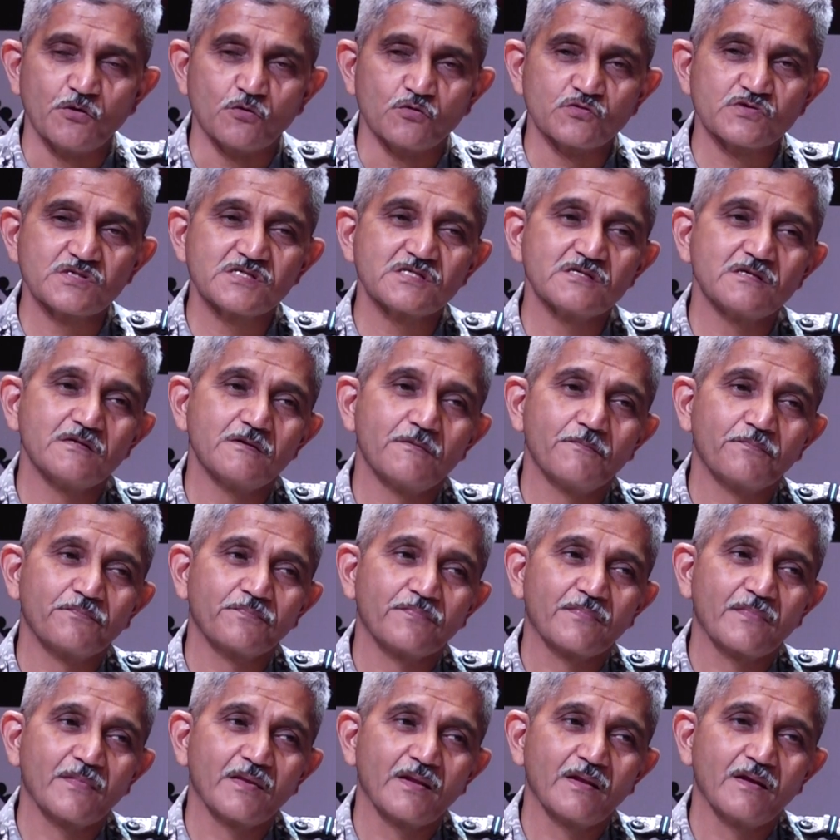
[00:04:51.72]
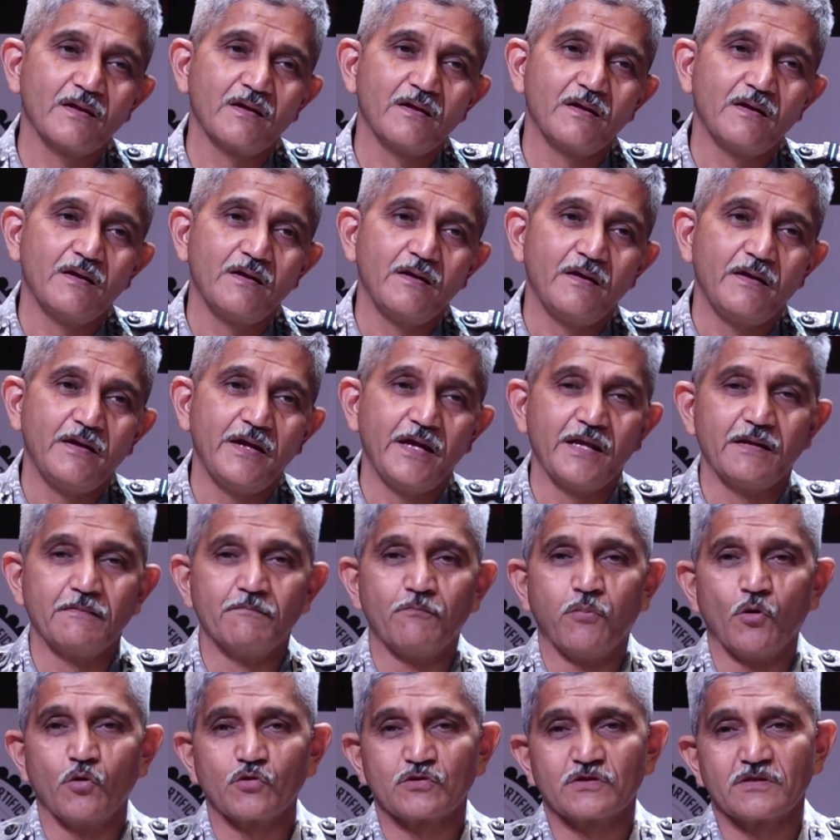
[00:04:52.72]
some use
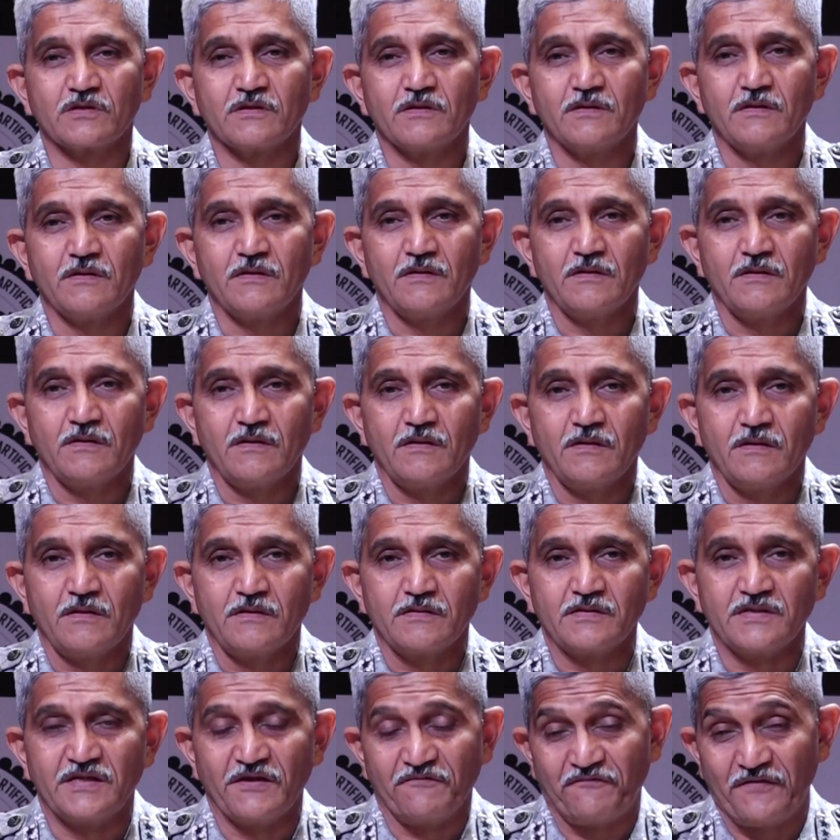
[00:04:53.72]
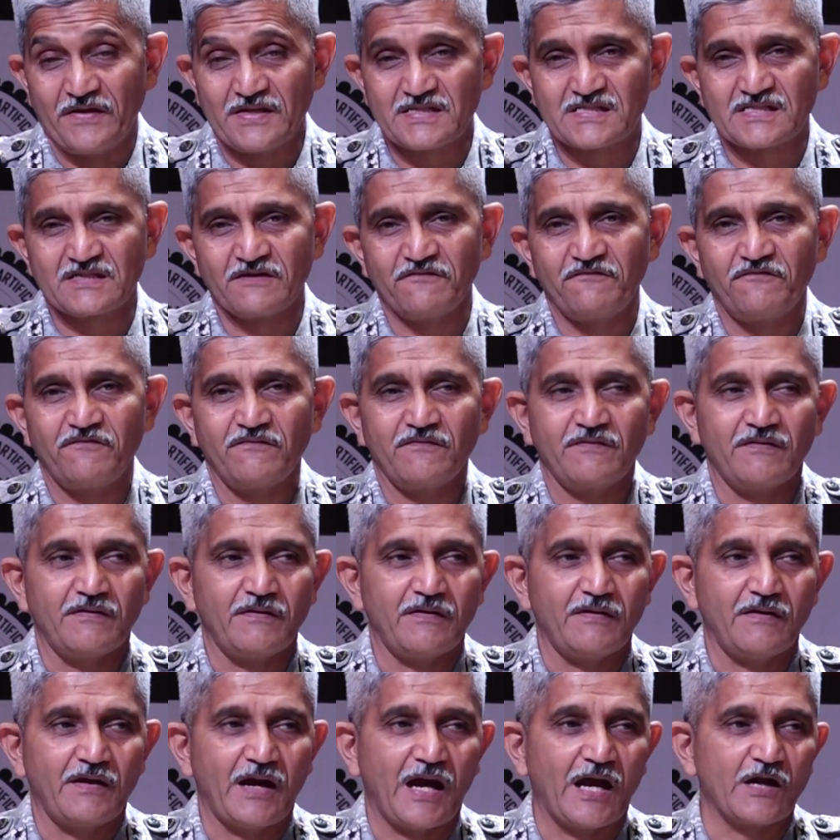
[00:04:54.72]
in both
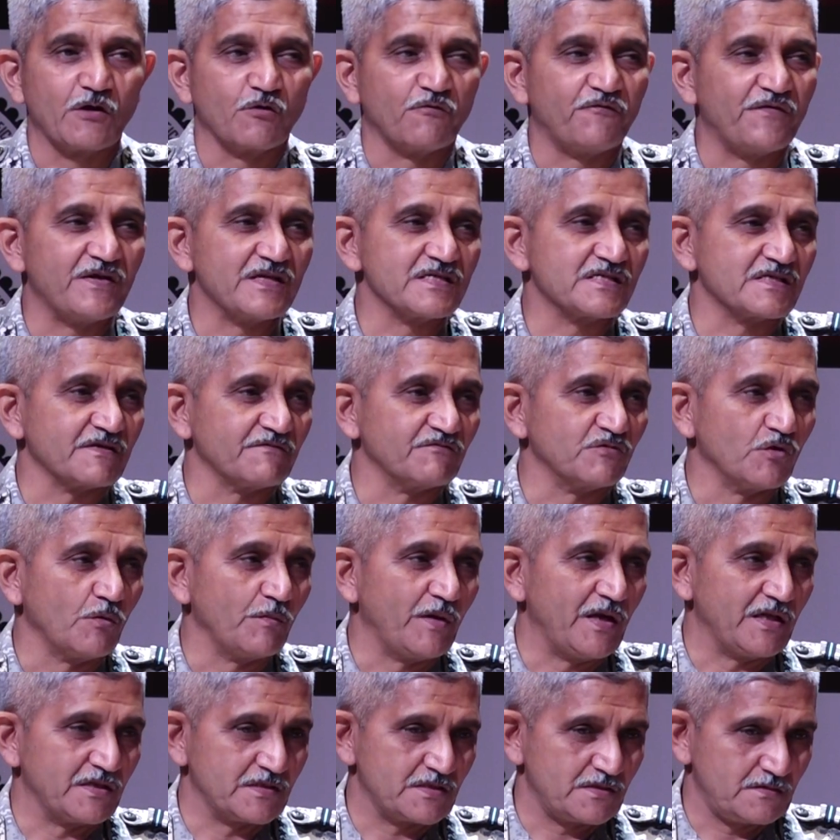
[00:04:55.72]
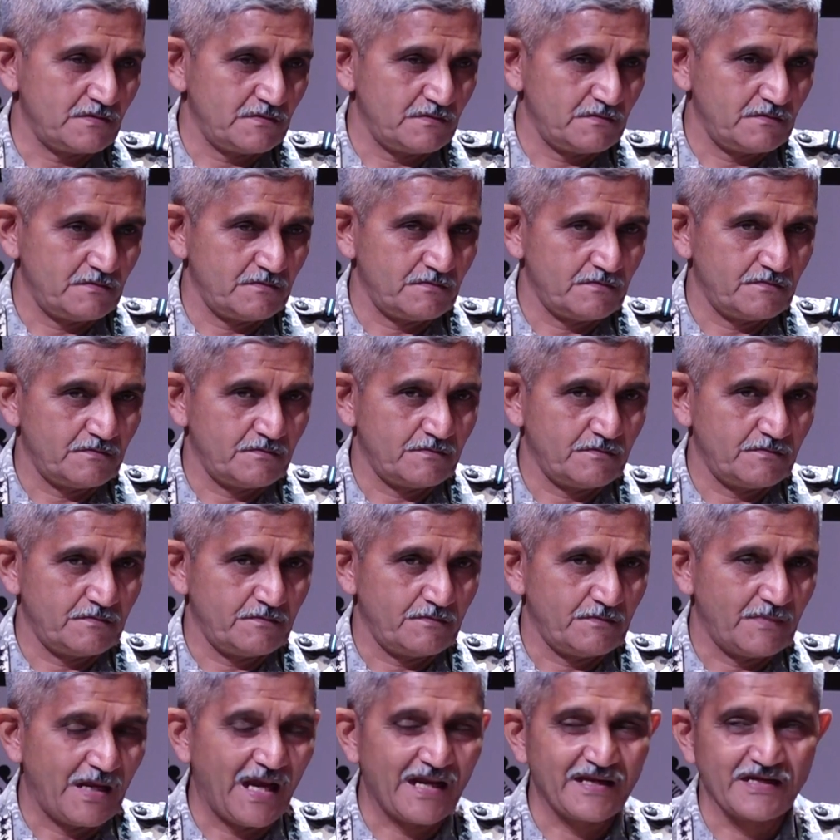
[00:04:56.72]
defensive and offensive domains.
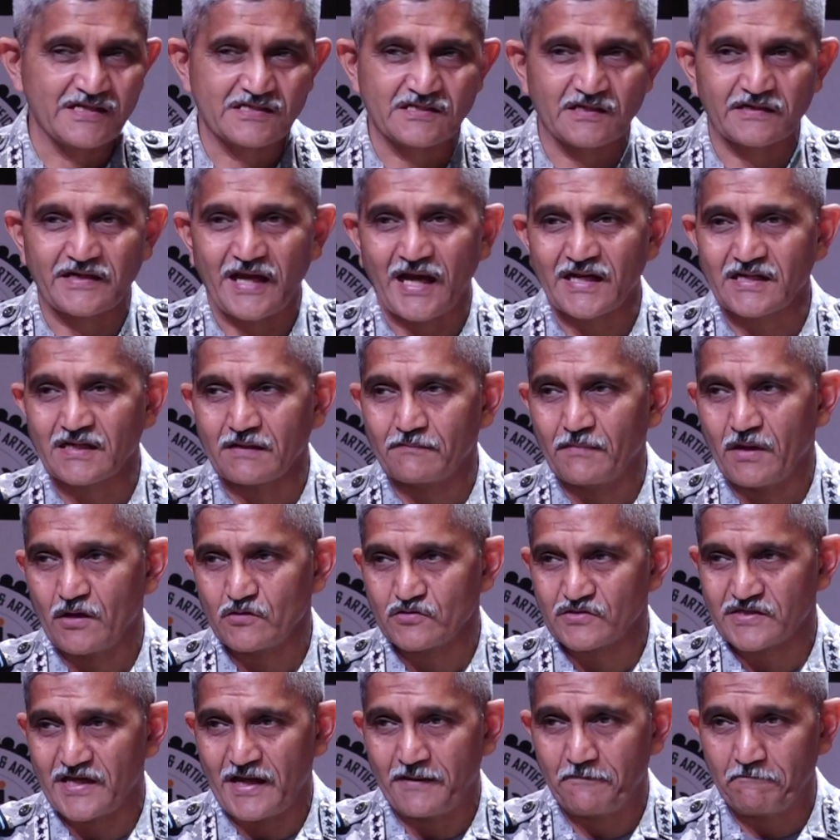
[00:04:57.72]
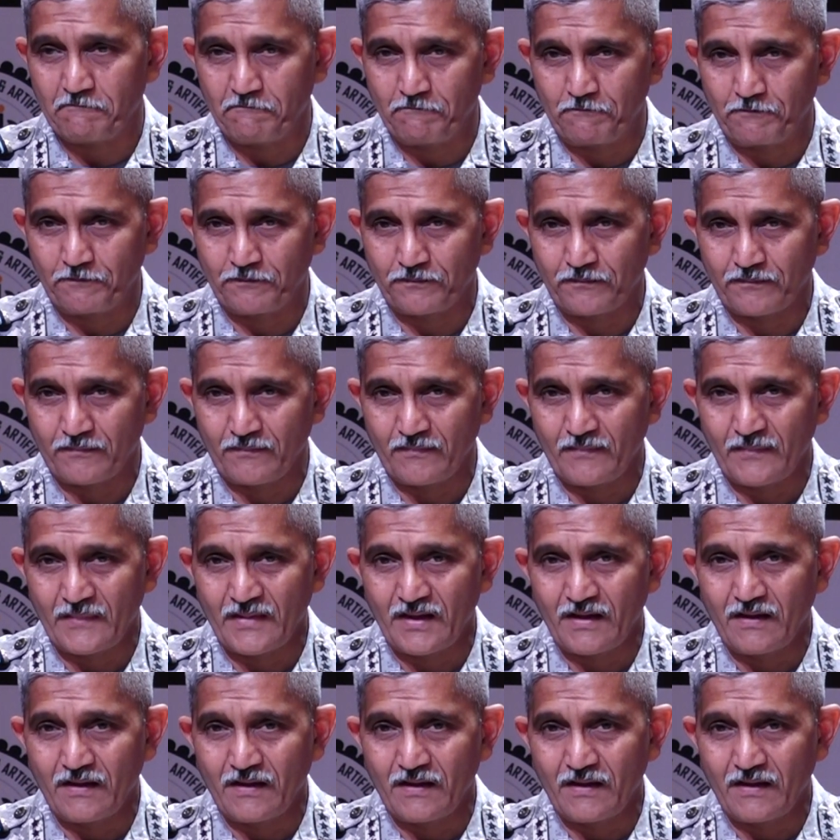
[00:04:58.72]
And it's a cat and mouse game.